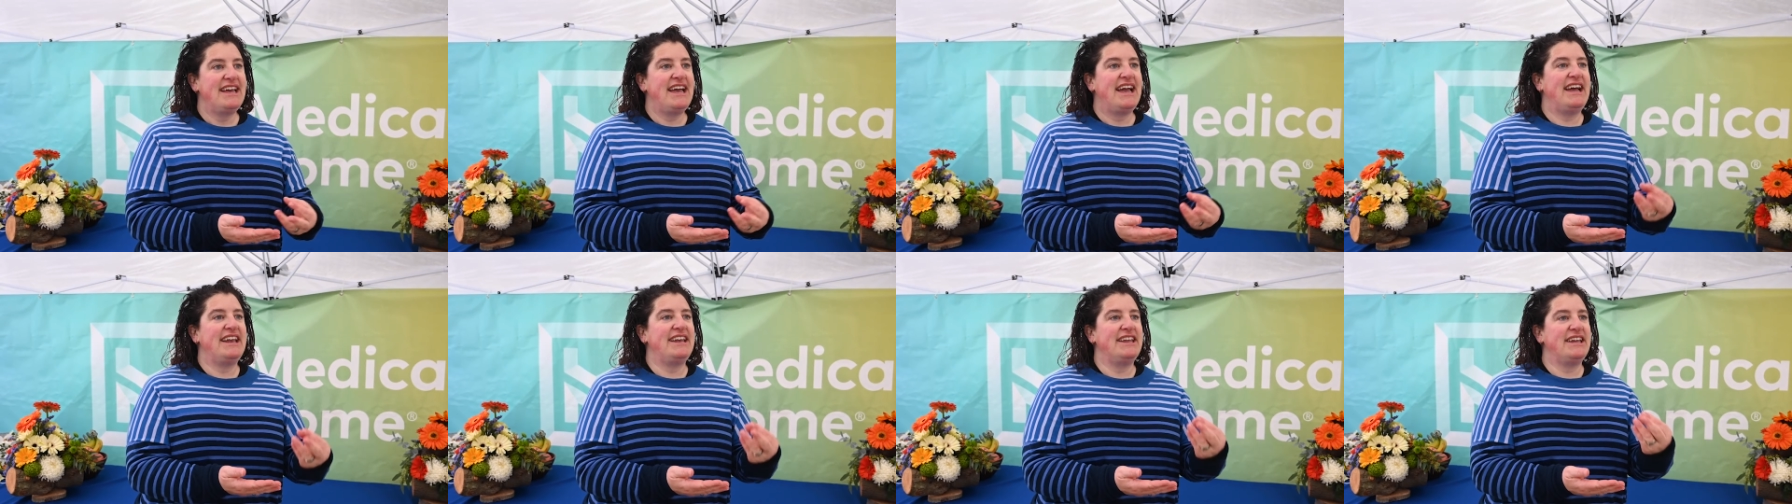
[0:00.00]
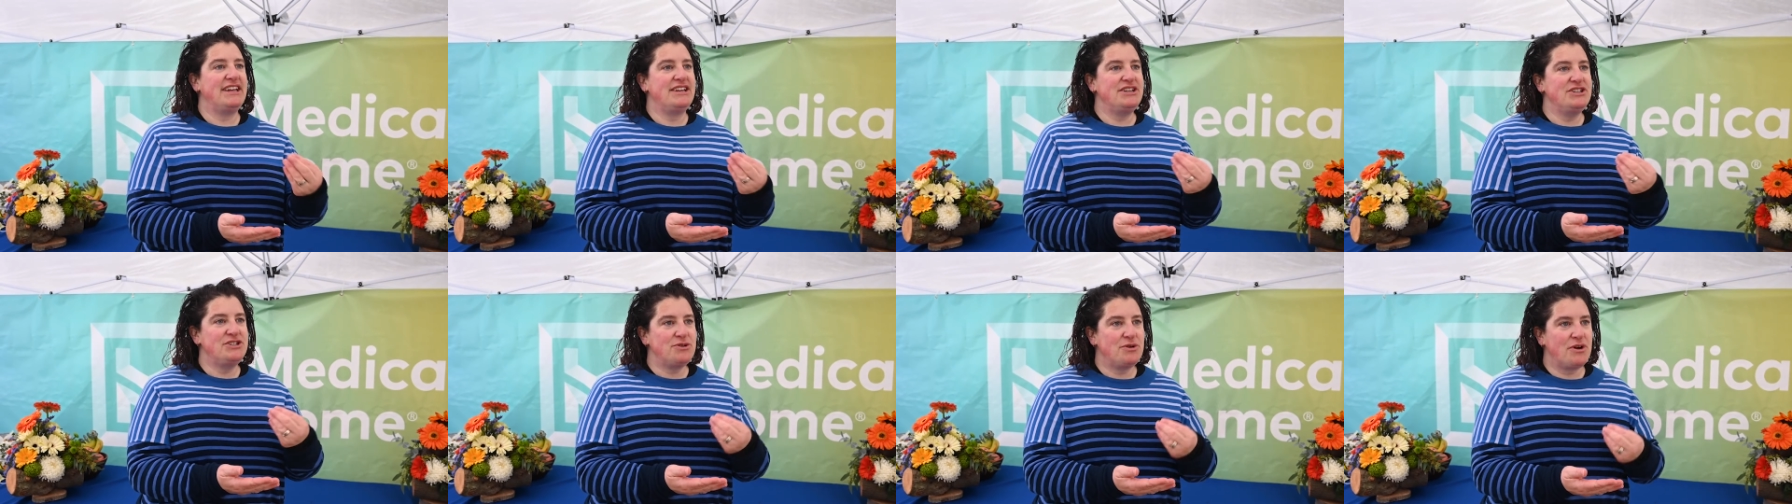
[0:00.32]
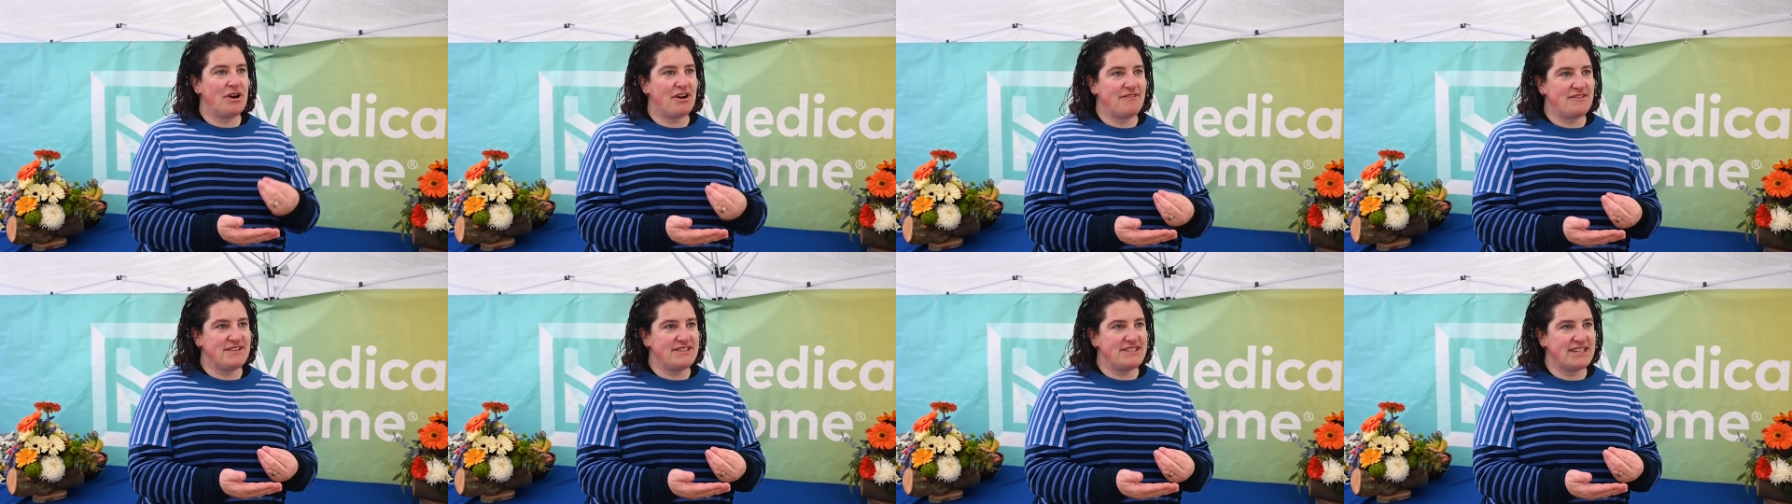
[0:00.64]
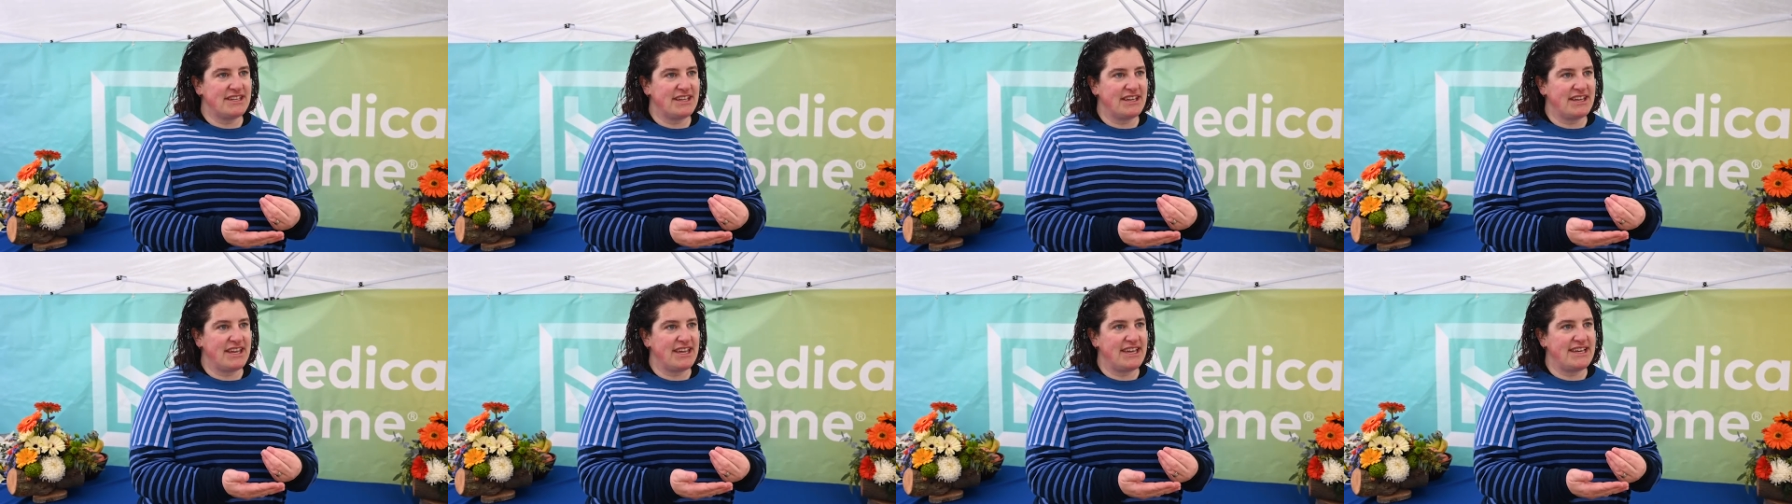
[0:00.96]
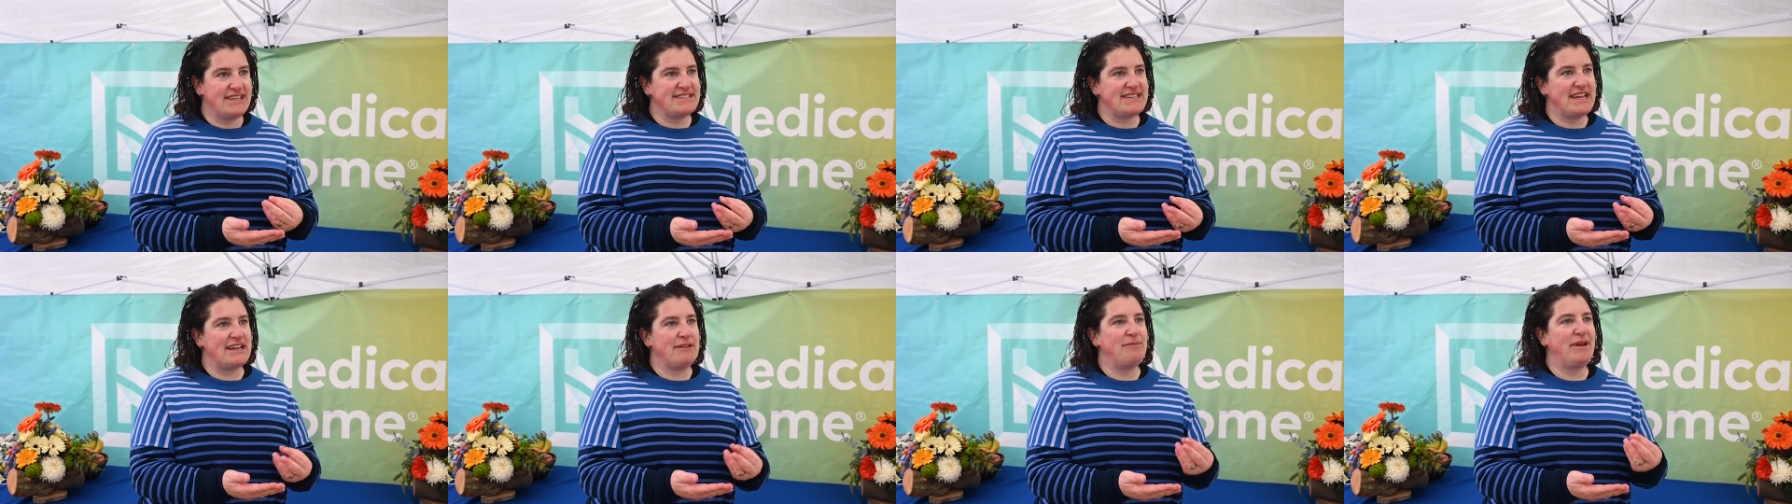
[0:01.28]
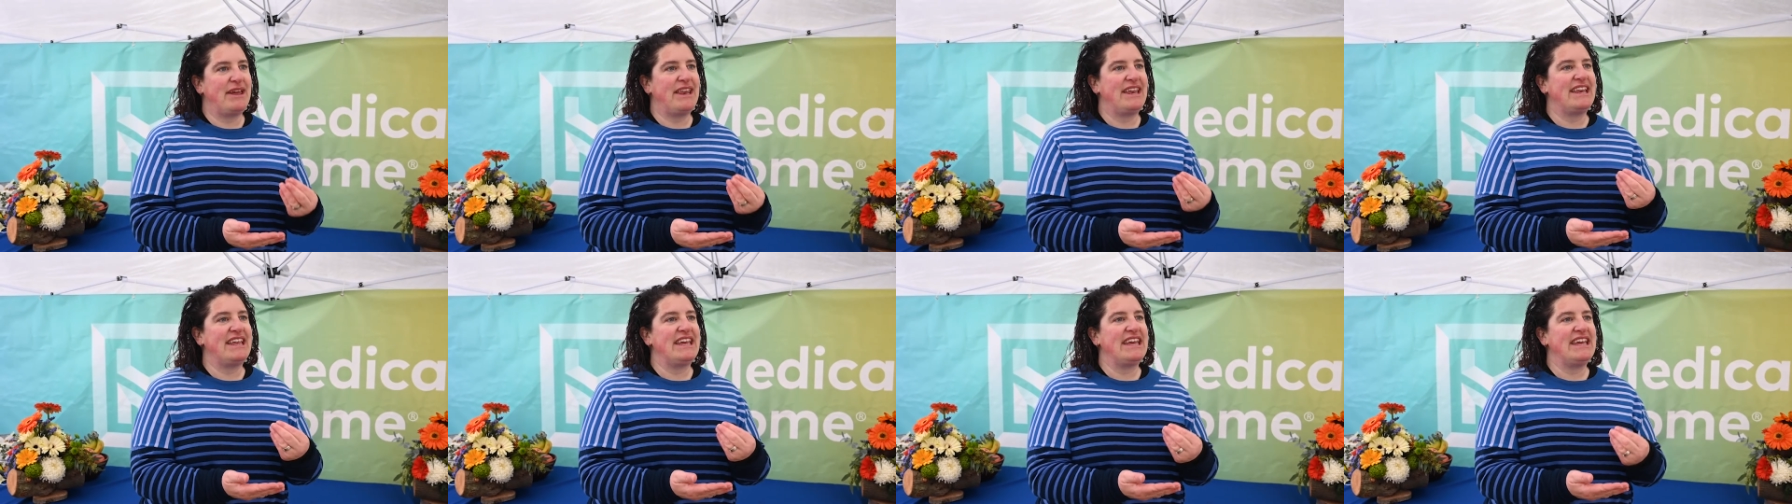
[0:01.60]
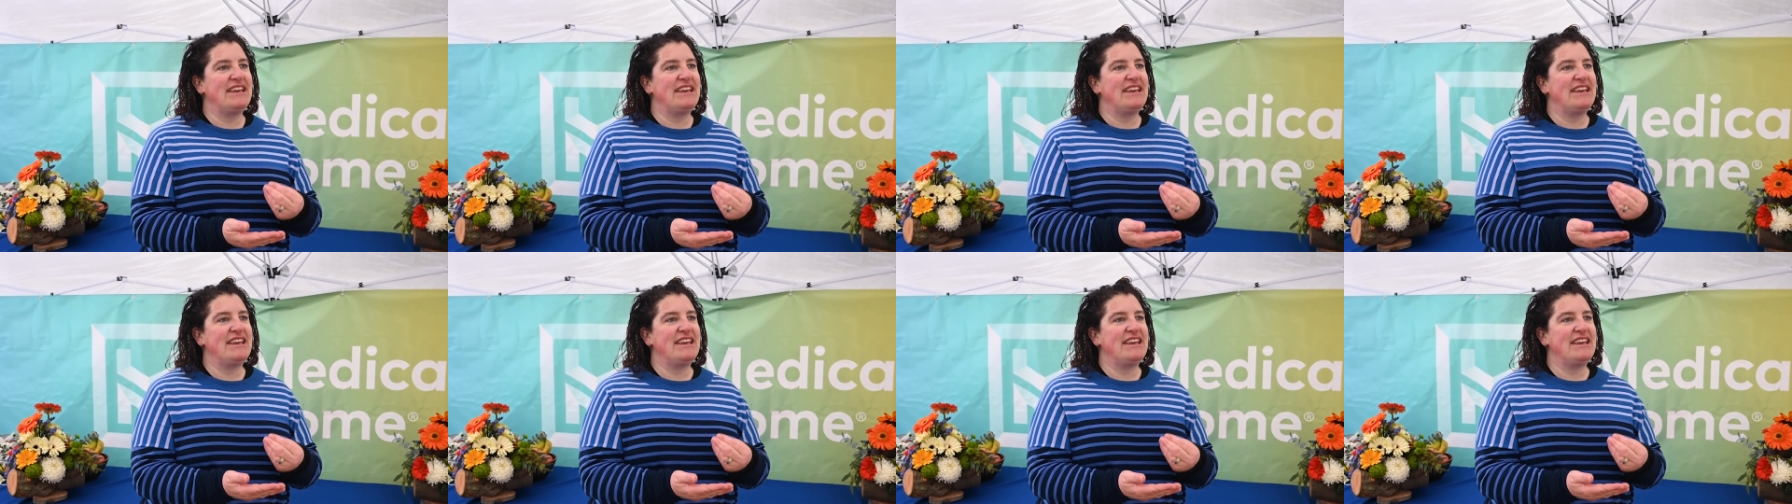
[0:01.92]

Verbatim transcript: and into our facilities and made it